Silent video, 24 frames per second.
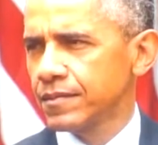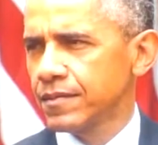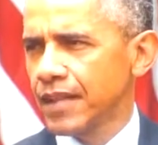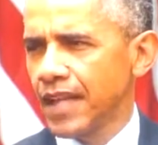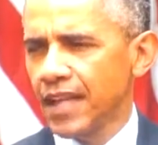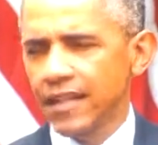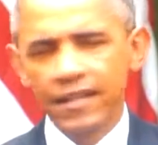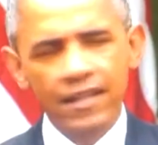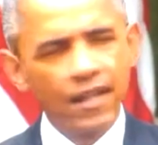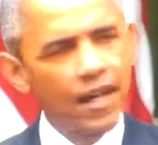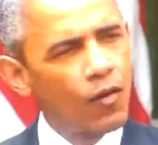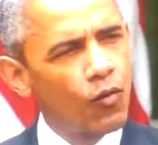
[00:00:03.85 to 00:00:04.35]

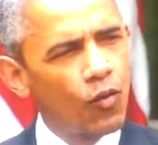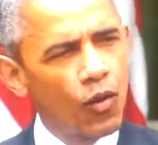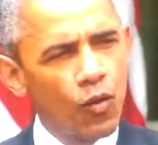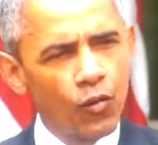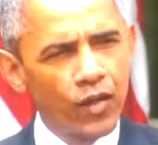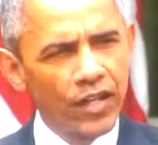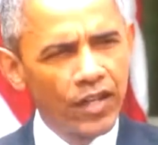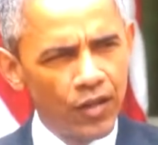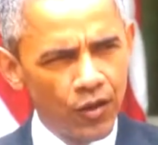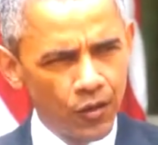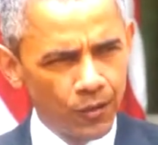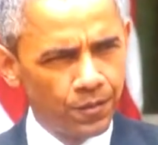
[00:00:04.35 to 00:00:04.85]
That's not what
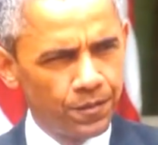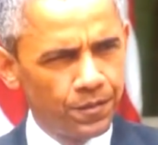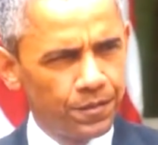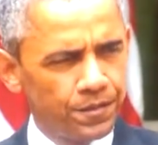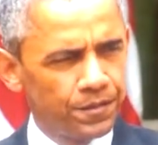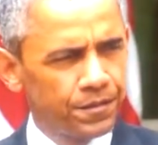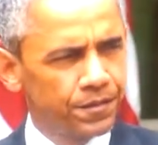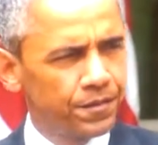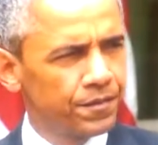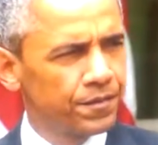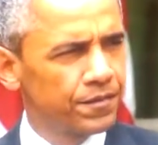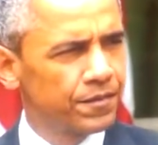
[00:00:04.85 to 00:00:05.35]
we do.
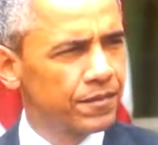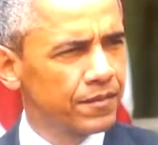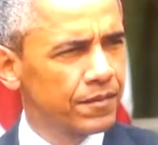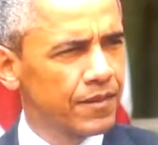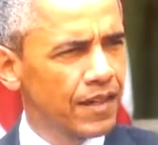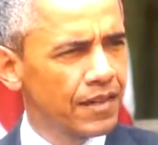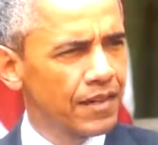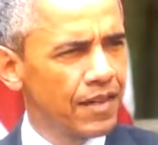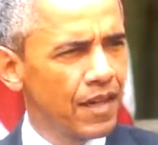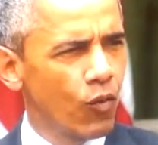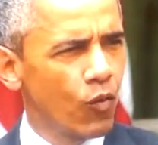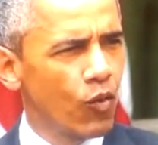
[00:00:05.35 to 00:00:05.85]

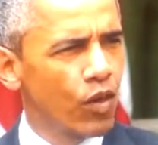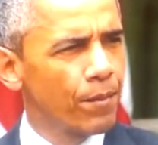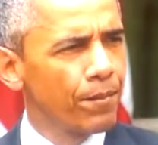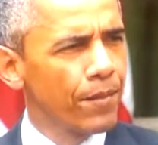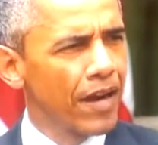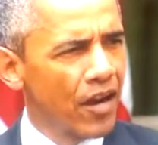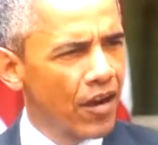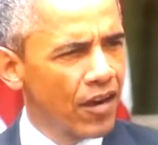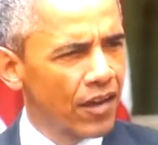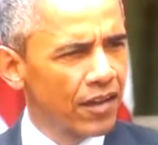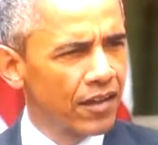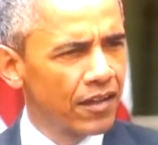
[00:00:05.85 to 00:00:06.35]
That's not what
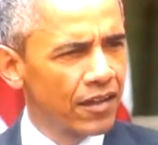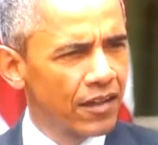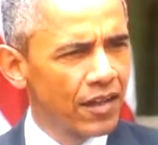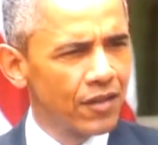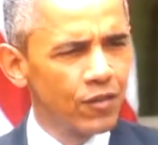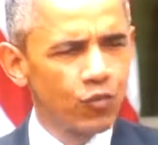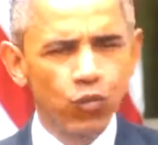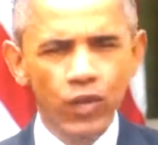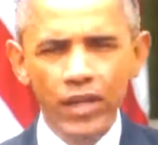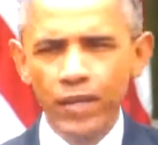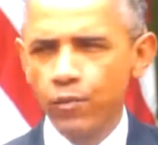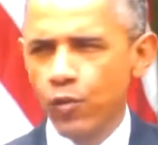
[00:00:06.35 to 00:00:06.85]
America
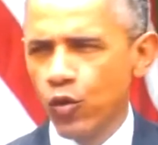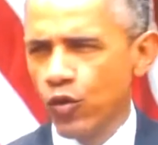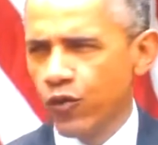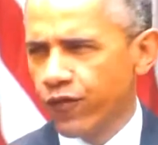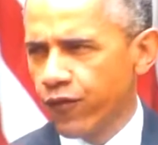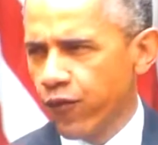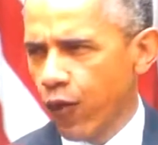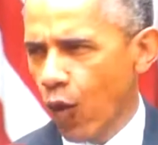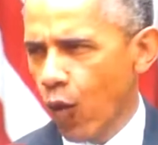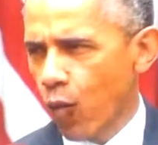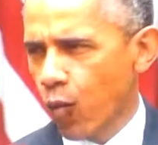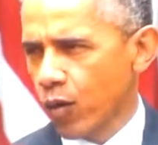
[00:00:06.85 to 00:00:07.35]
does. We move
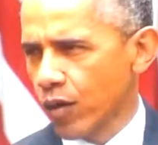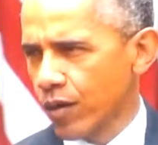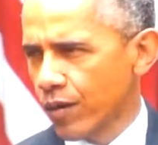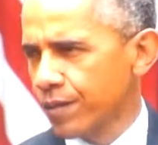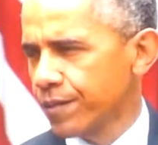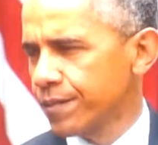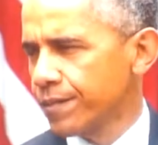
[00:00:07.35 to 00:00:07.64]
forward.